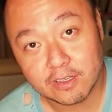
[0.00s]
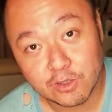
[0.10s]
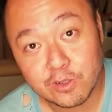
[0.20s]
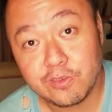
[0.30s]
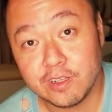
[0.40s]

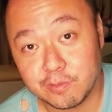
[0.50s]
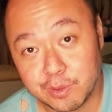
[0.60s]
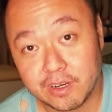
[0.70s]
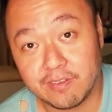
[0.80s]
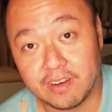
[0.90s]
you'll feel
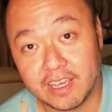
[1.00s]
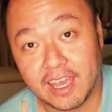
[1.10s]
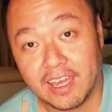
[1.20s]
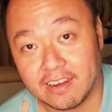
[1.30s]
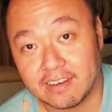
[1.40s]
pretty
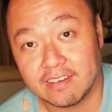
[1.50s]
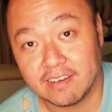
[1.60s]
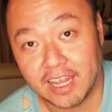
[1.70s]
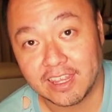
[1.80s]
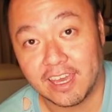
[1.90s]
vindicated
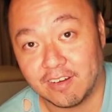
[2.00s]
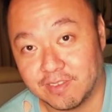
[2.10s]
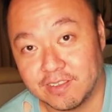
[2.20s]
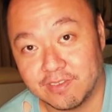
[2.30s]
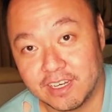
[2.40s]
at the end of the video.